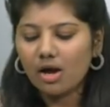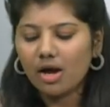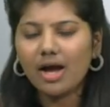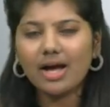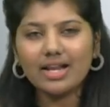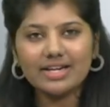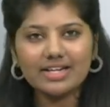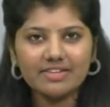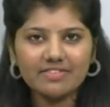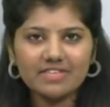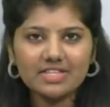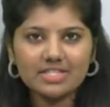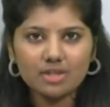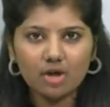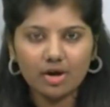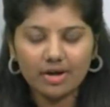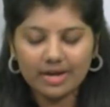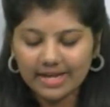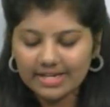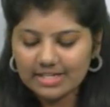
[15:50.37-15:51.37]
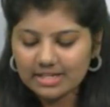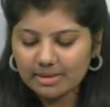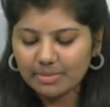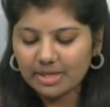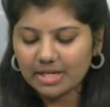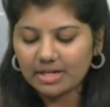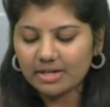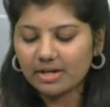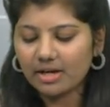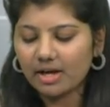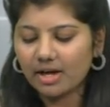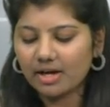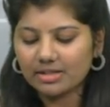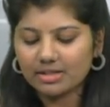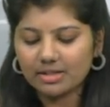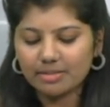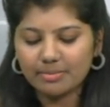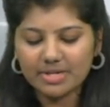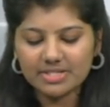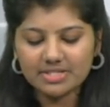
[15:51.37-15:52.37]
Already we saw, right? I mean,
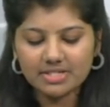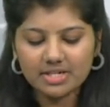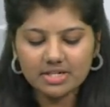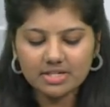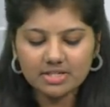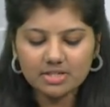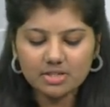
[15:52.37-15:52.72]
the President